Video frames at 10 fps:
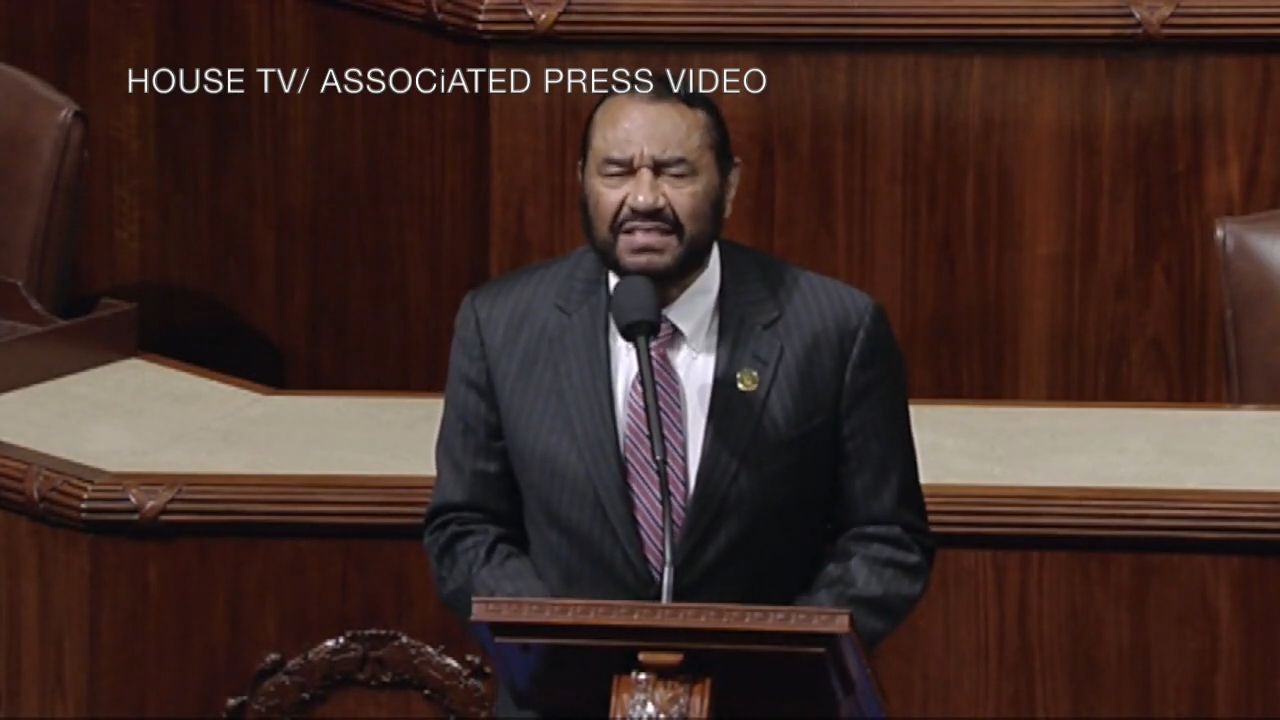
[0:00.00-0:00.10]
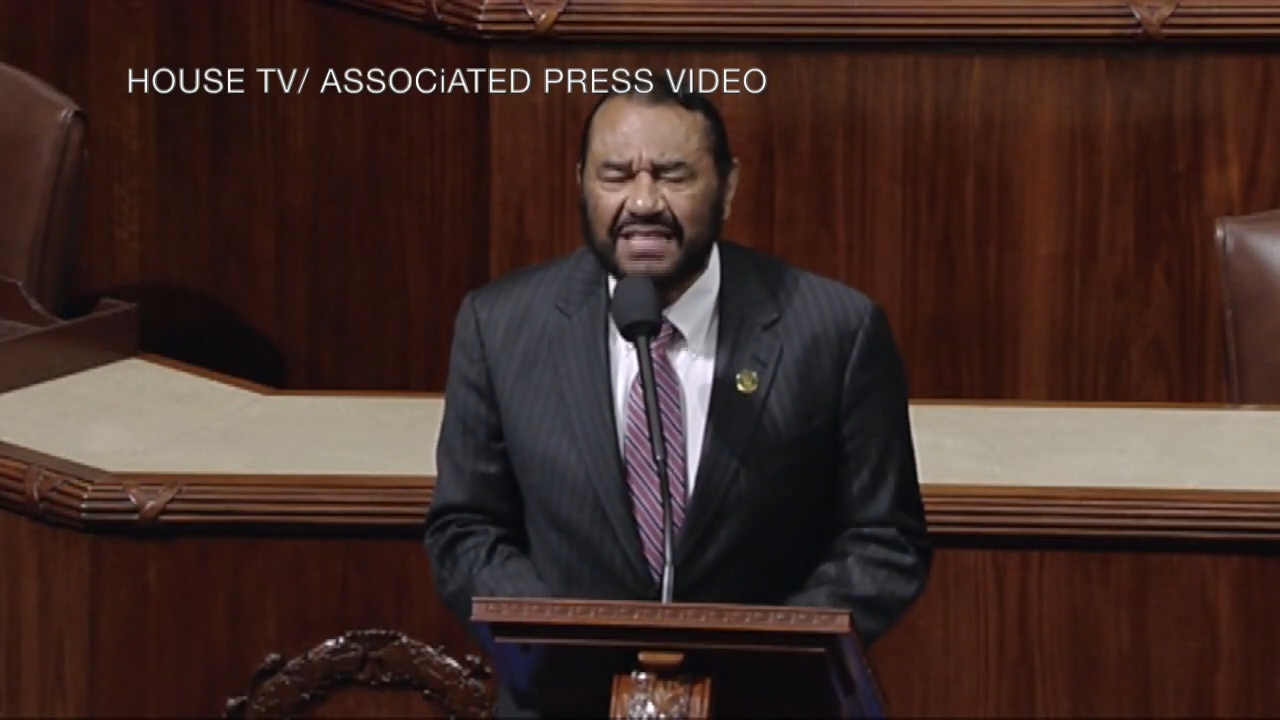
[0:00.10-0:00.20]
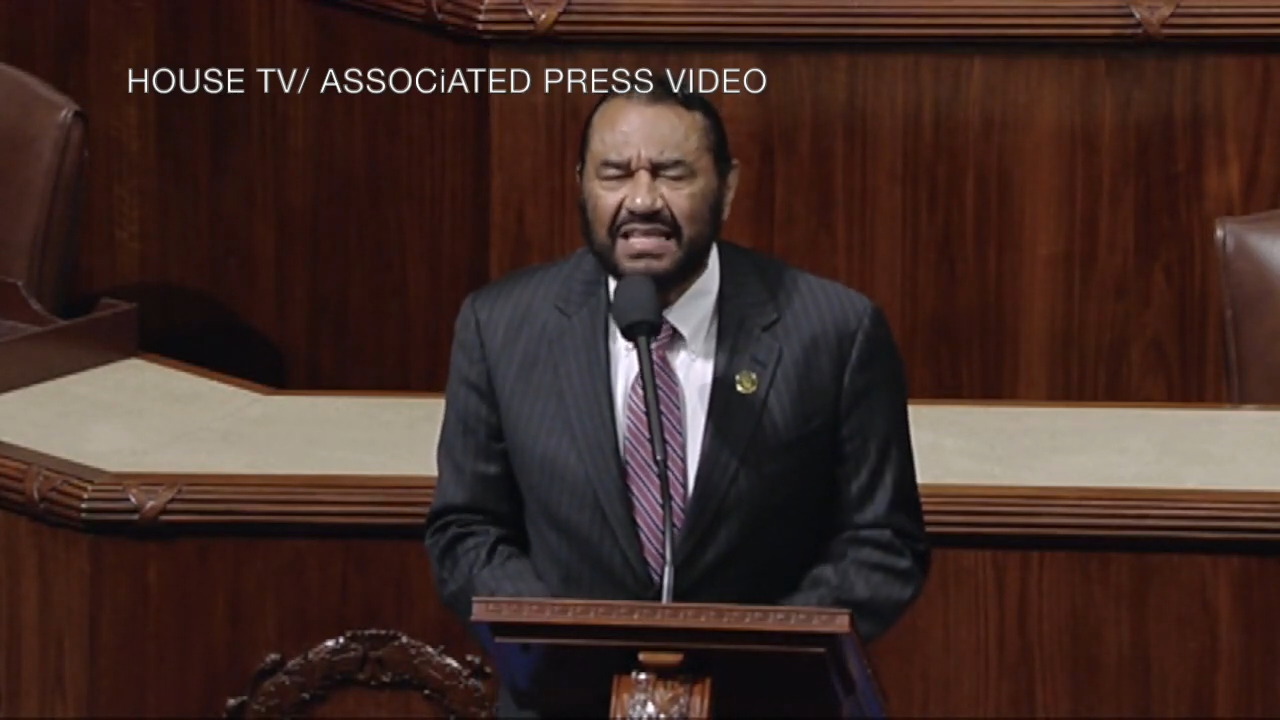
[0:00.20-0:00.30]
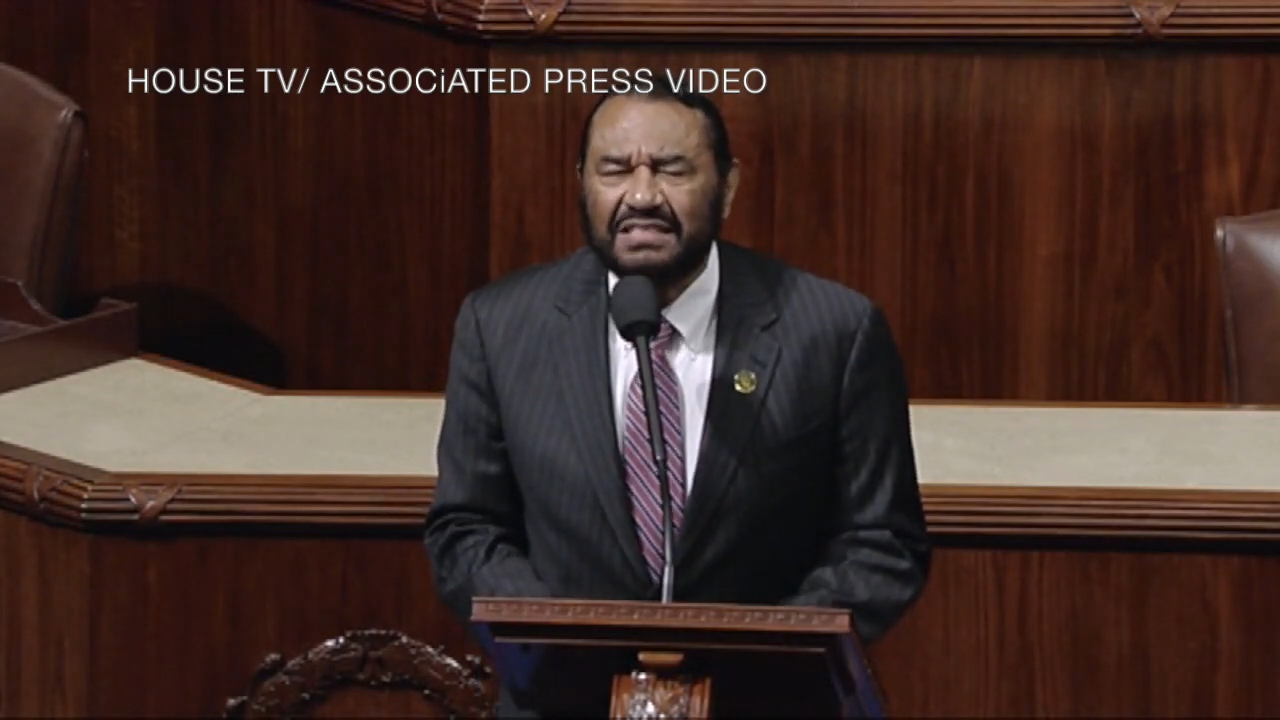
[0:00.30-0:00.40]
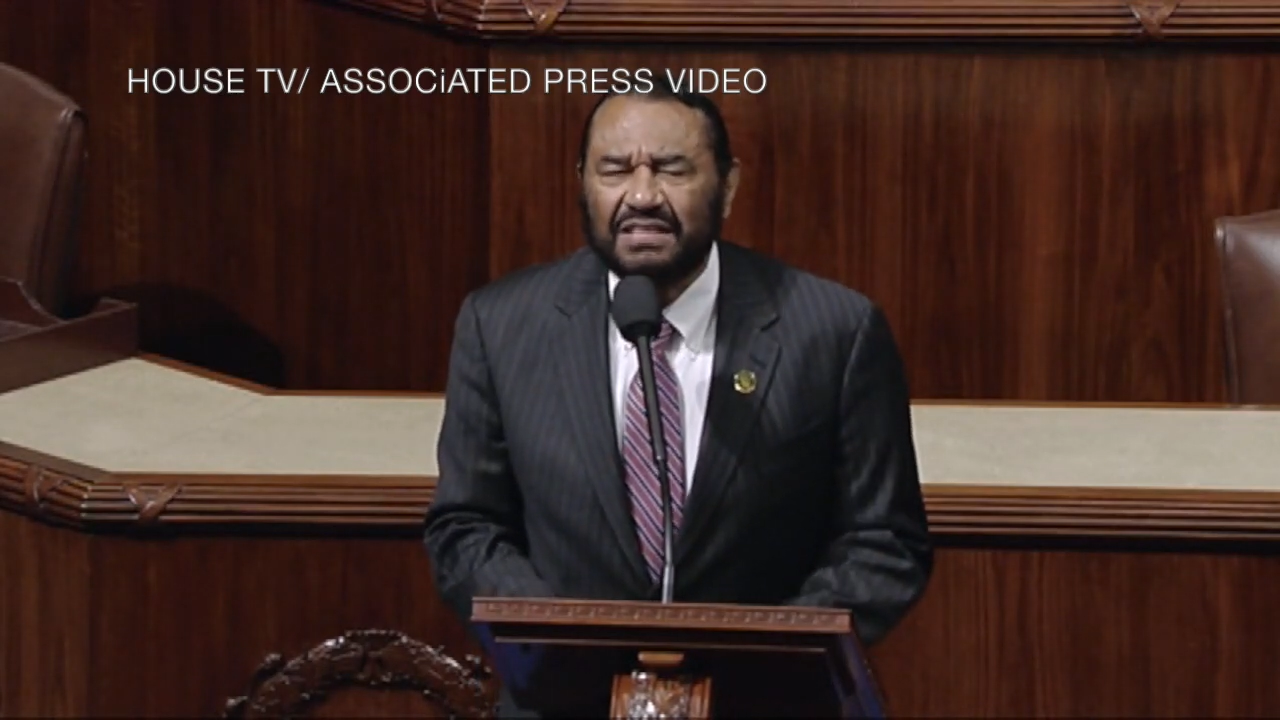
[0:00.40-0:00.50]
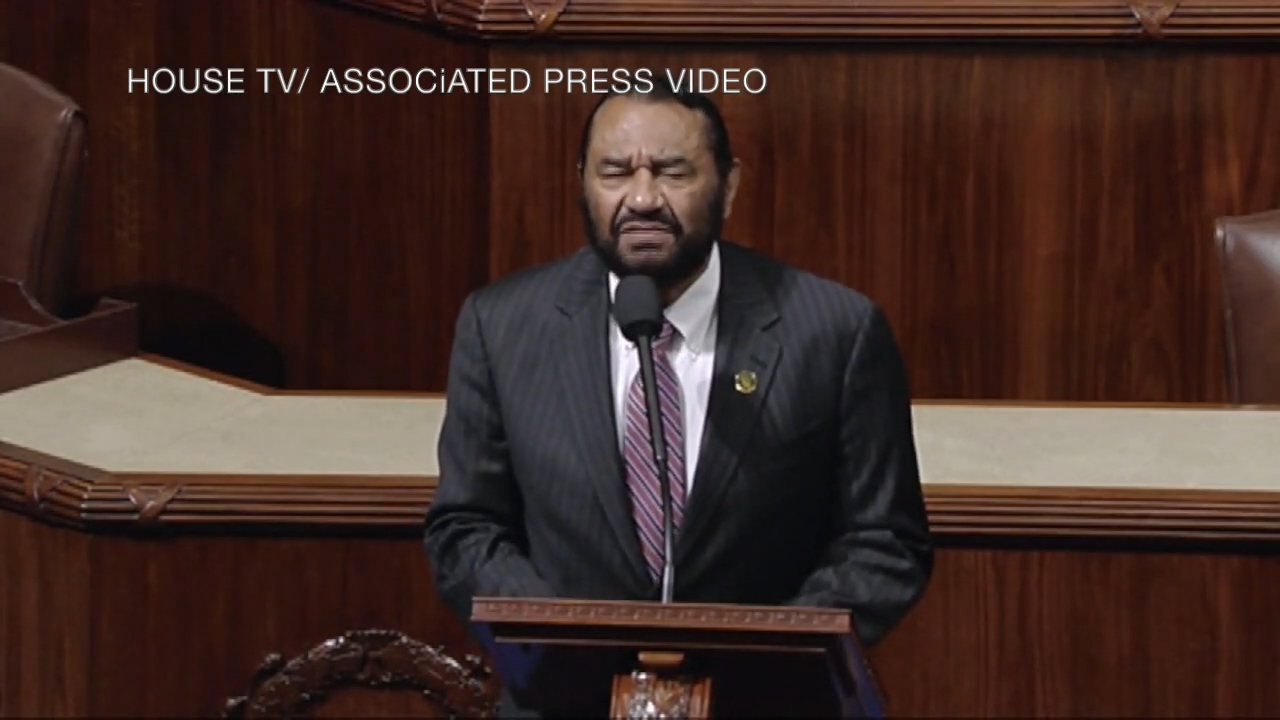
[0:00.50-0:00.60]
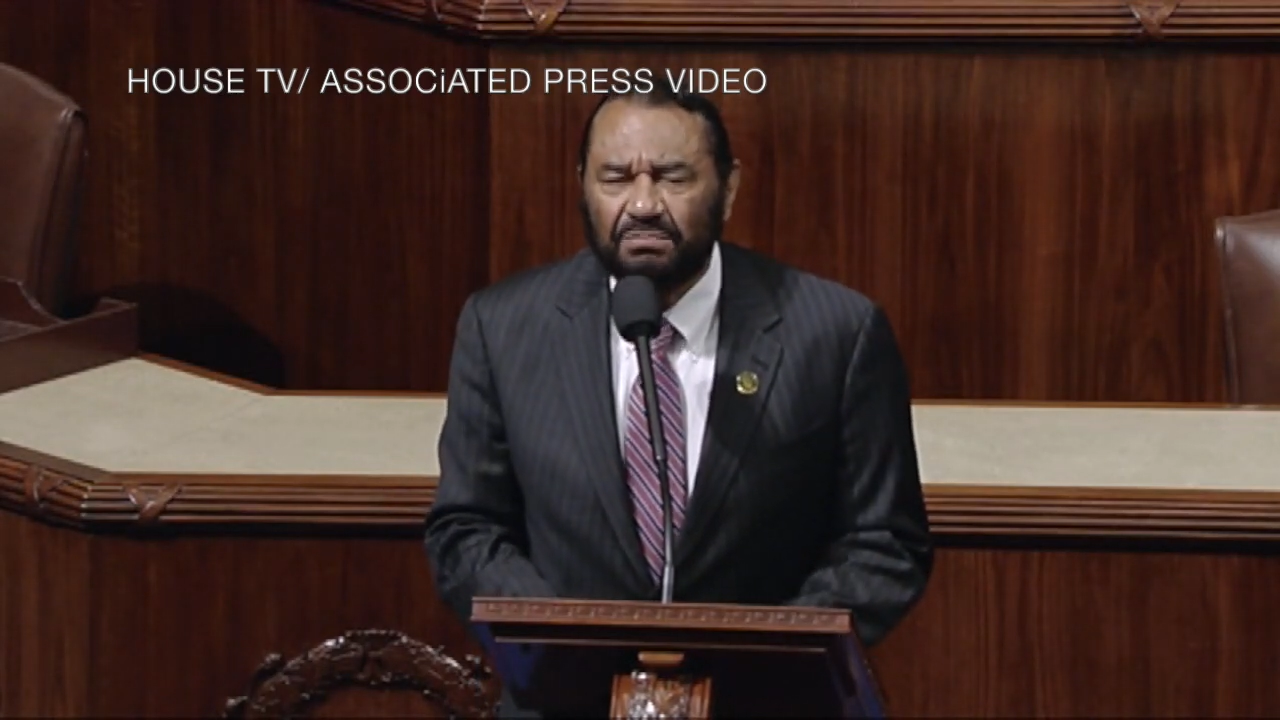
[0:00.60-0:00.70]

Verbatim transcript: States of